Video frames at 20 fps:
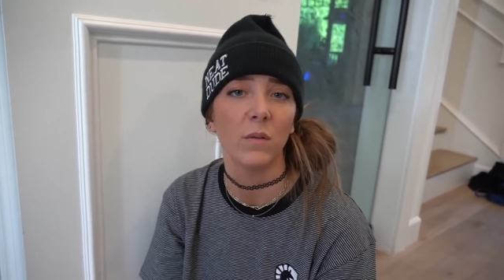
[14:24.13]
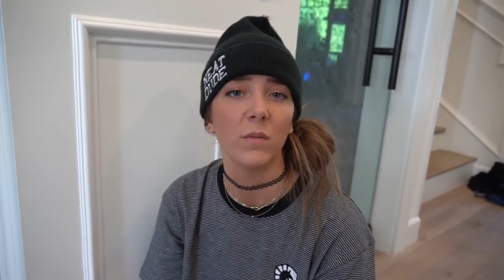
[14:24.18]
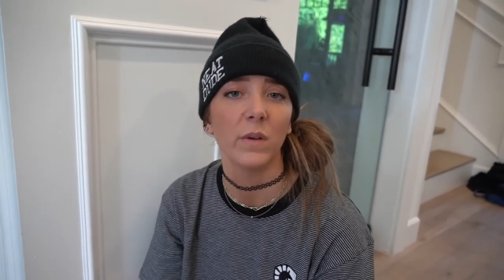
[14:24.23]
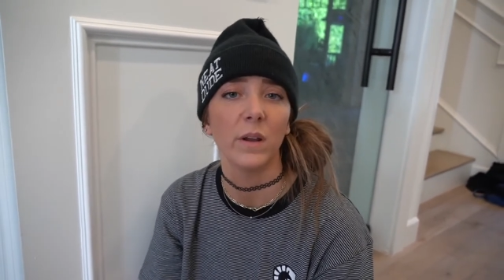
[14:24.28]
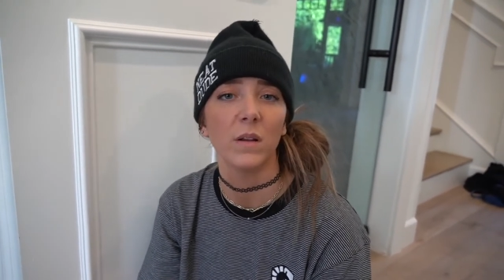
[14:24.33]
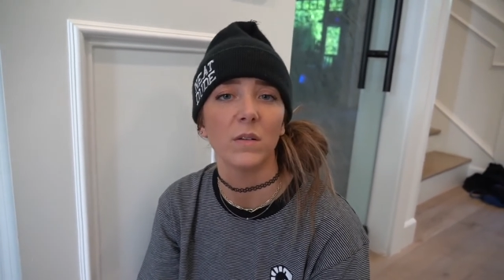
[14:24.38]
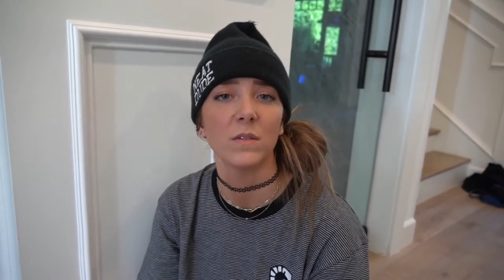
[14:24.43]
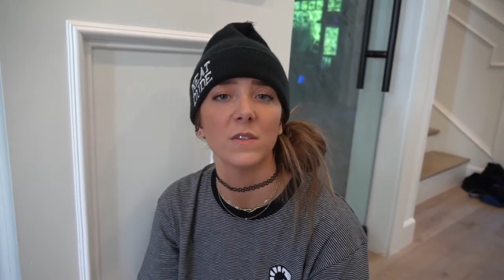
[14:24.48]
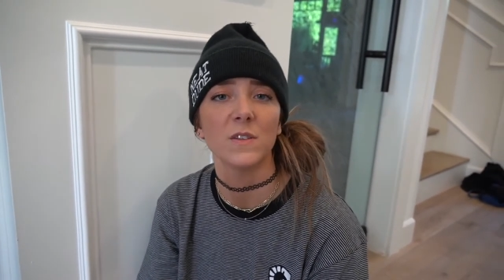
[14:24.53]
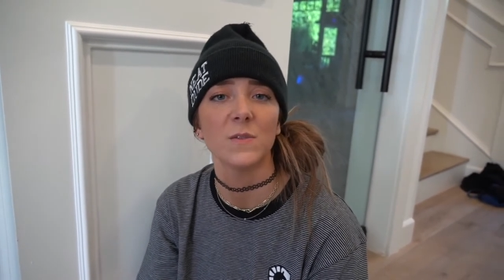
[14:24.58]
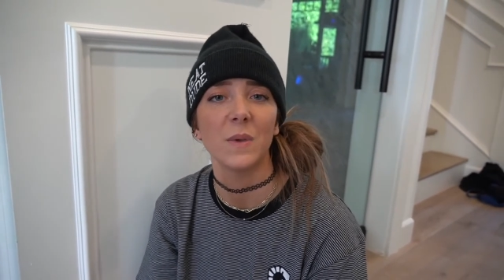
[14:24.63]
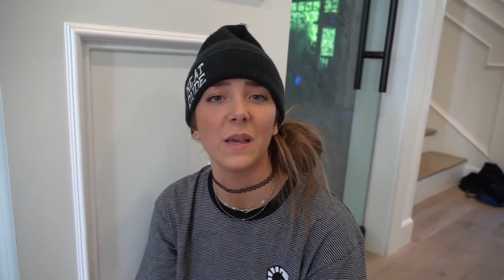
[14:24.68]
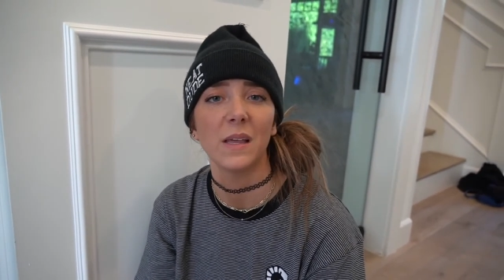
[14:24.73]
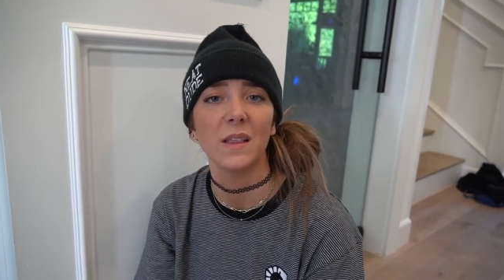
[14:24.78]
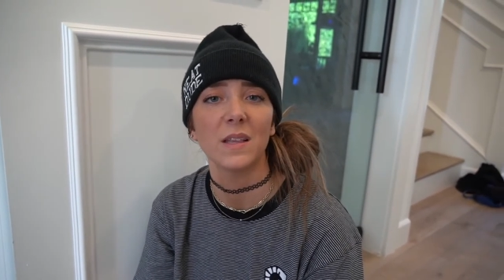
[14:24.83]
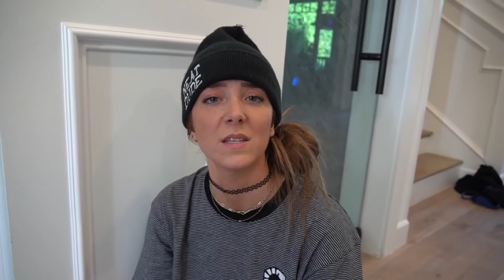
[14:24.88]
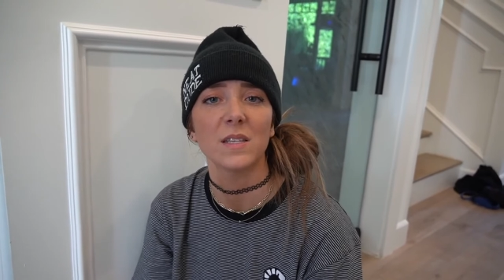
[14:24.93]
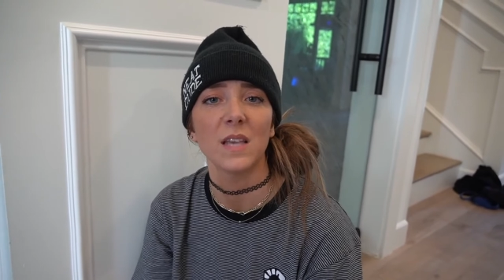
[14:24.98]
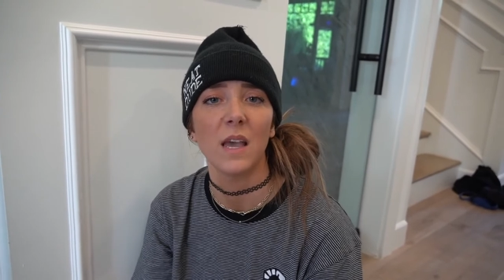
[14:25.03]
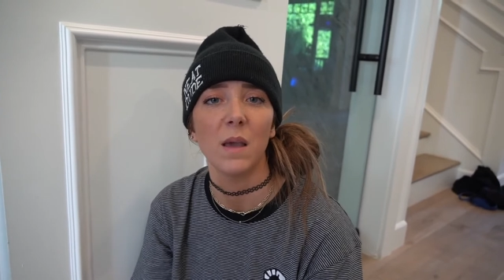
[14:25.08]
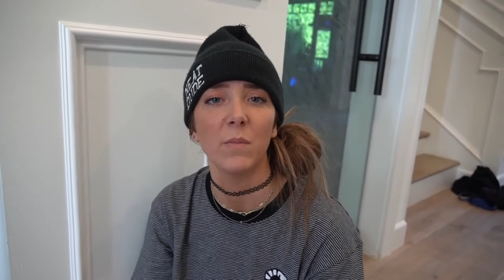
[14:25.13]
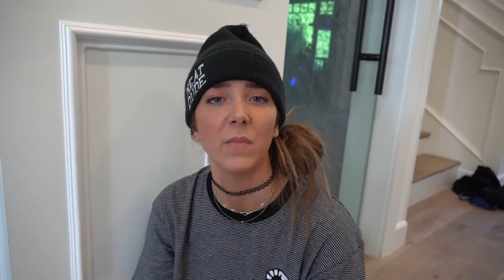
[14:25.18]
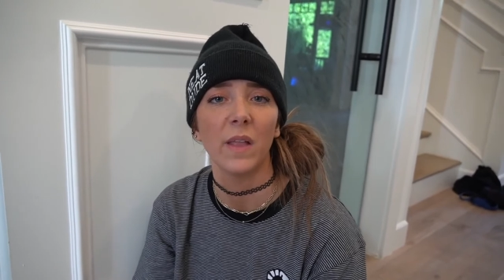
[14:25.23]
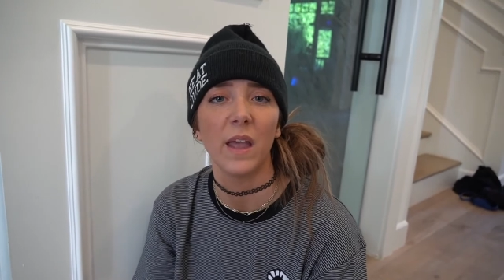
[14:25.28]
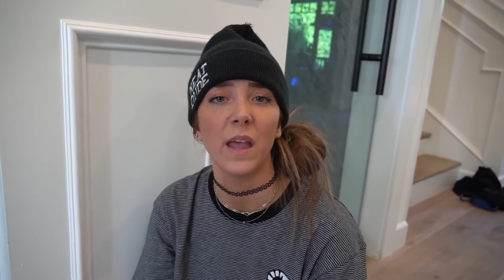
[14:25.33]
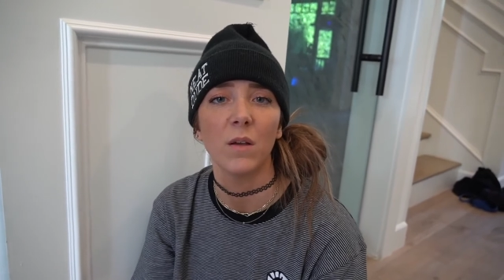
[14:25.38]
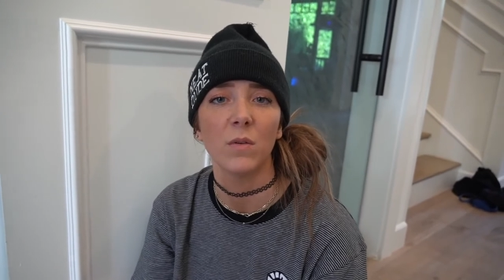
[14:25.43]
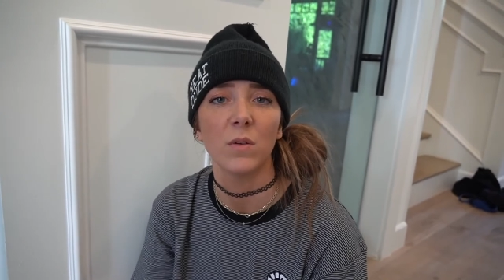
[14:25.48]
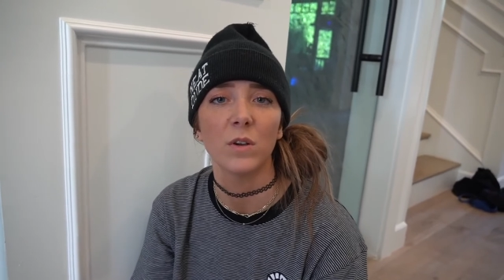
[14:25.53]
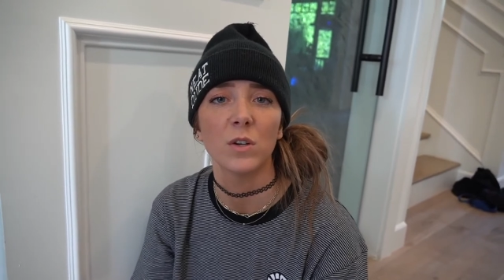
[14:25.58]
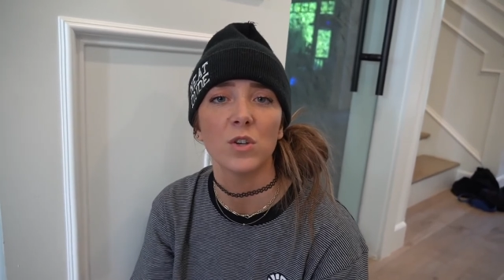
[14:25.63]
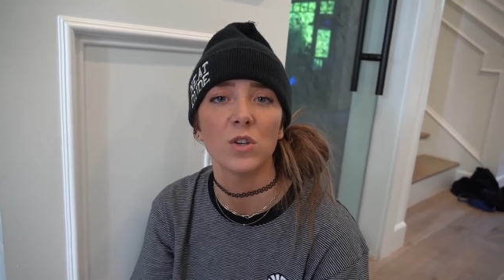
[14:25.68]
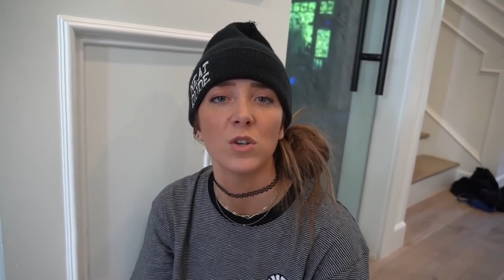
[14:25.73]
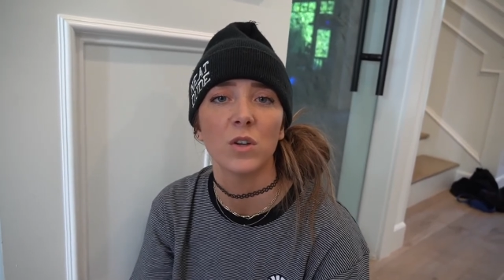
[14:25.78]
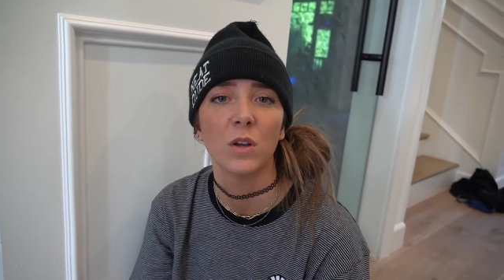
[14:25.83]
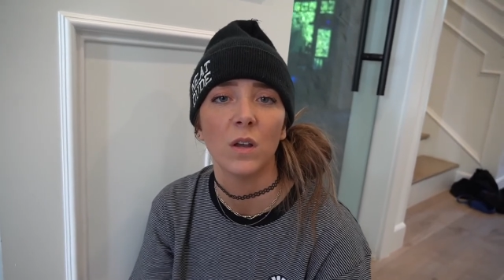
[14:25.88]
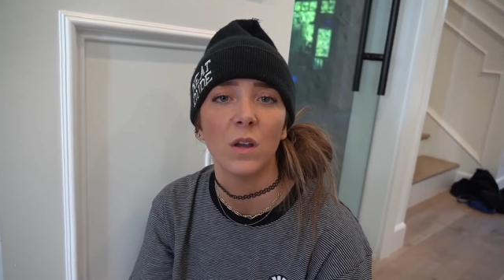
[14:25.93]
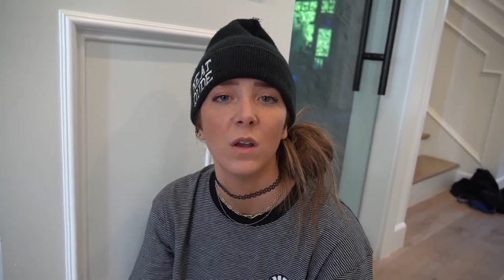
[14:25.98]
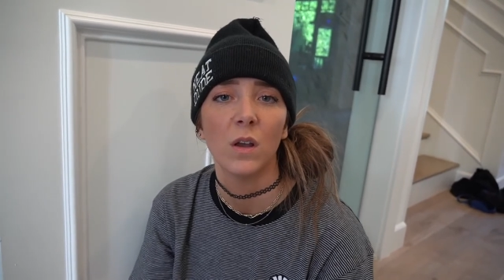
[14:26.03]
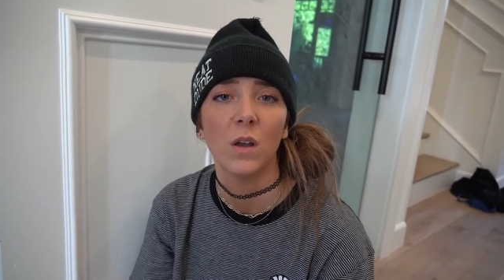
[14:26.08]
and we don't speak the same
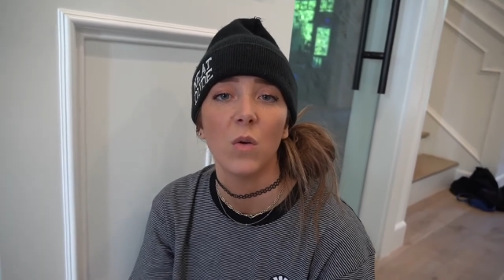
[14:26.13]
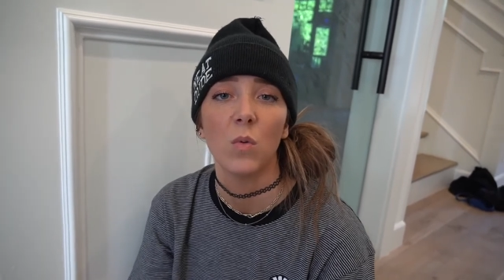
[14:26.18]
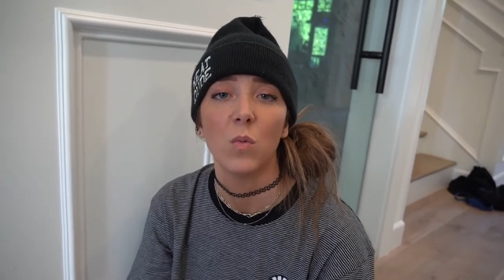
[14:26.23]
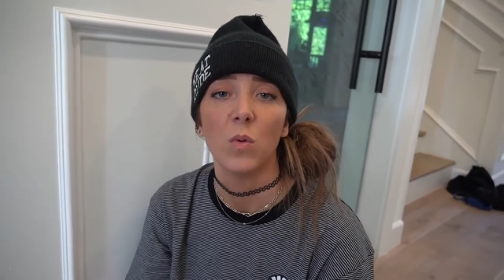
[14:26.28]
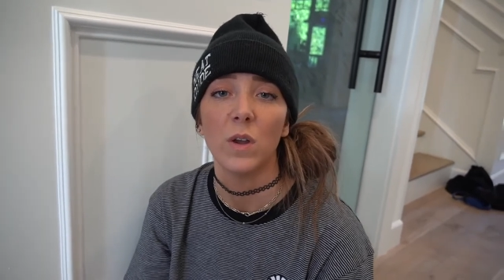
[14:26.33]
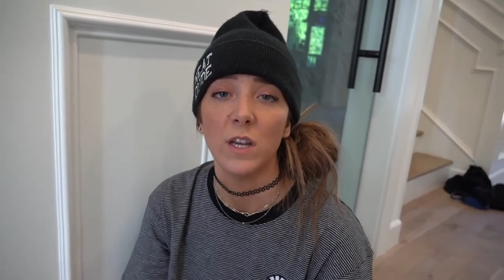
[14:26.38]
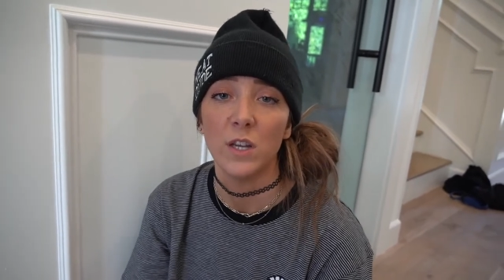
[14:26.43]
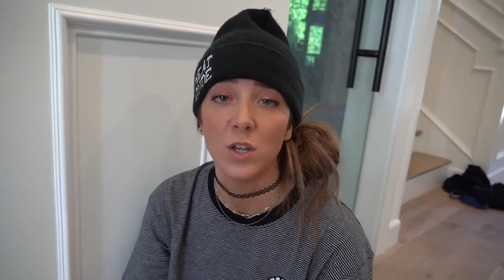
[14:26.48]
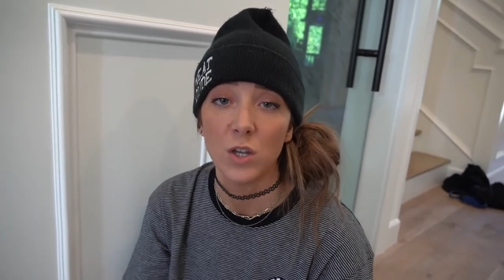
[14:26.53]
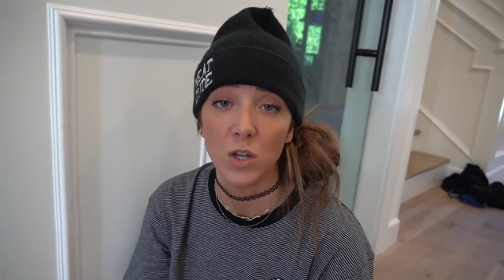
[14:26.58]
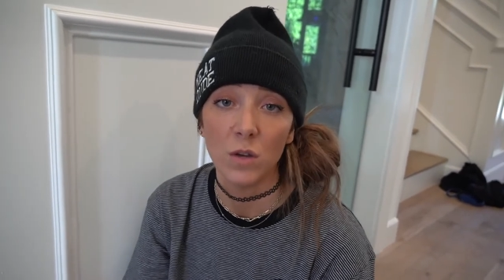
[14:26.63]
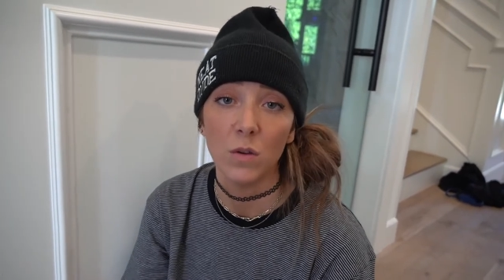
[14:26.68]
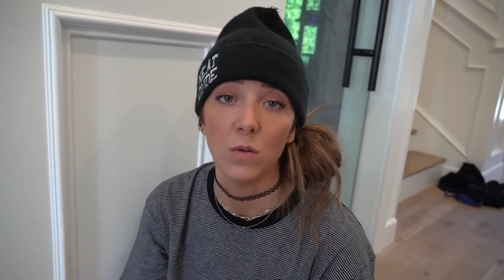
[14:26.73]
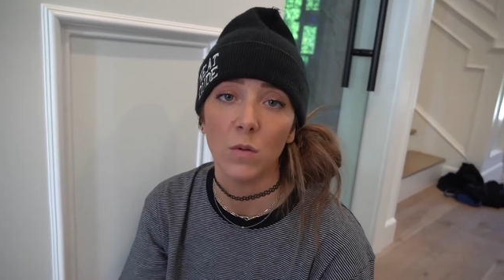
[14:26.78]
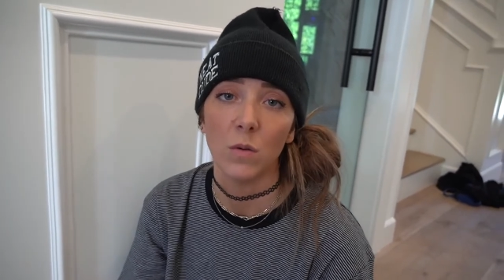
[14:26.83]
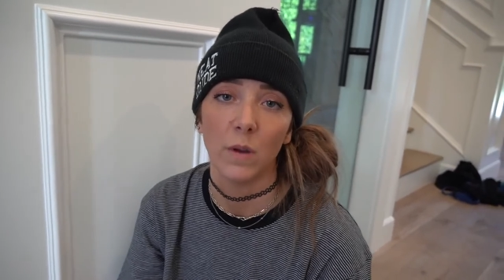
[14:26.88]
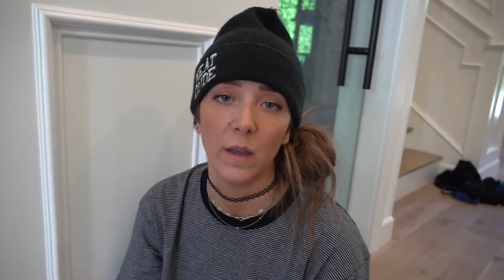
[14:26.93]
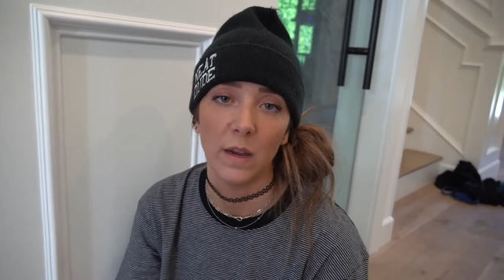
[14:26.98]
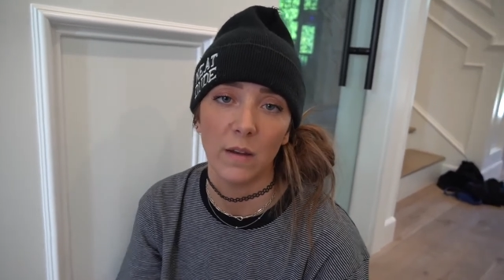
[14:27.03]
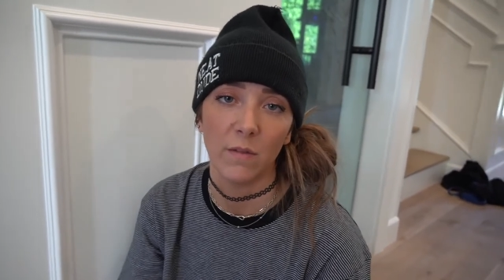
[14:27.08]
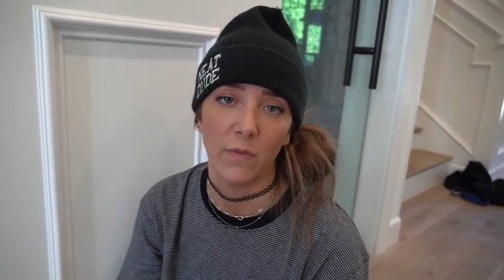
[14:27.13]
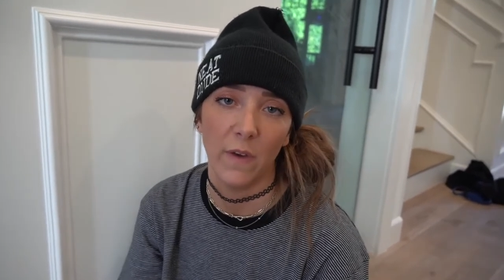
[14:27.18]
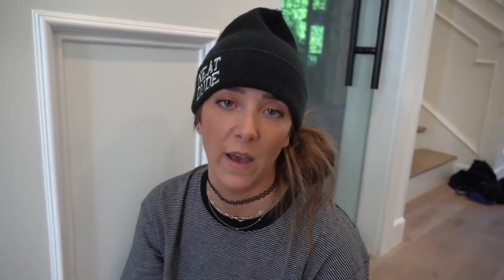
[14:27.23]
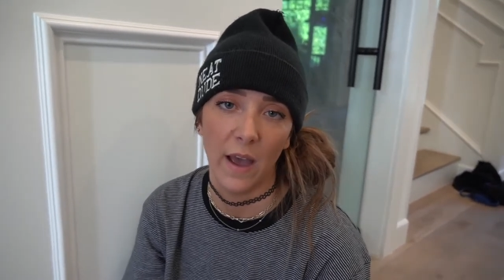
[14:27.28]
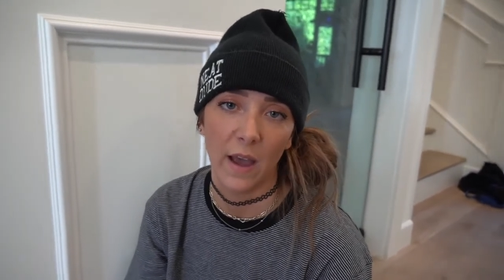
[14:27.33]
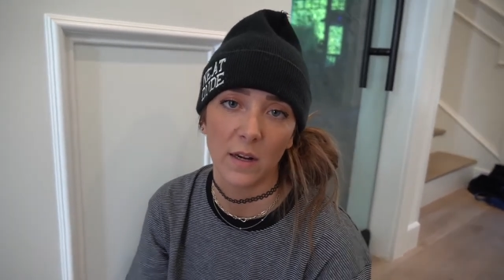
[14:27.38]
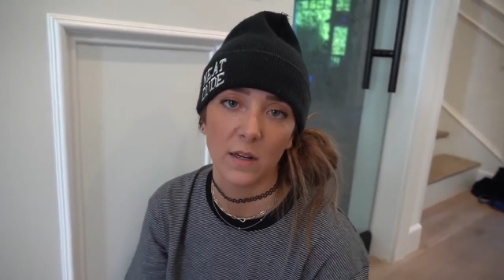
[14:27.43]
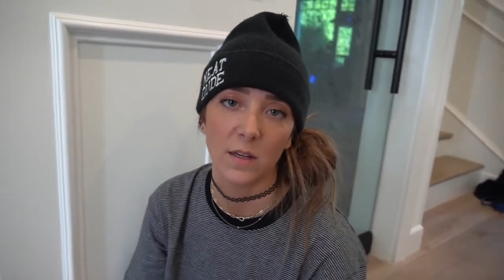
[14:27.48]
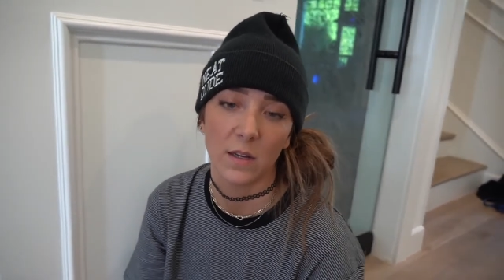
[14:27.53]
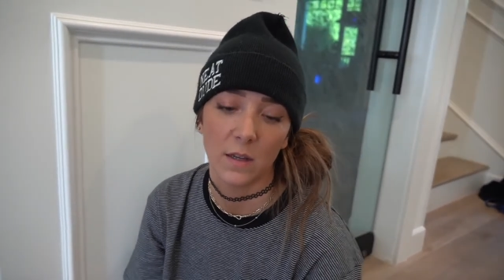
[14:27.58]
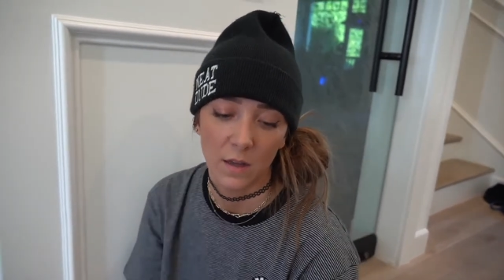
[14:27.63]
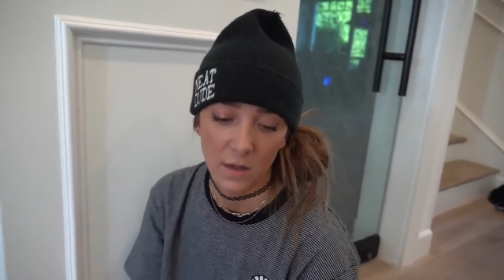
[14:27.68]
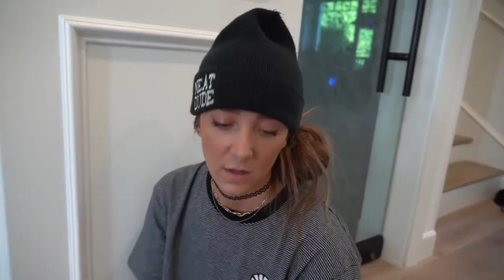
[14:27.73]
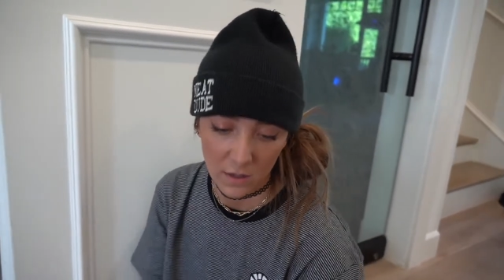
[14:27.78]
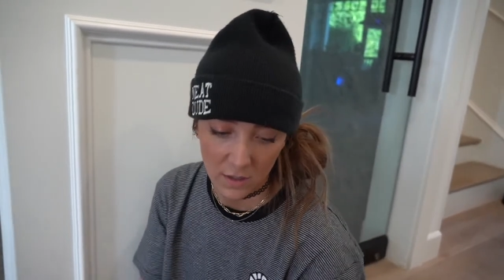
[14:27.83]
language. We do, in fact,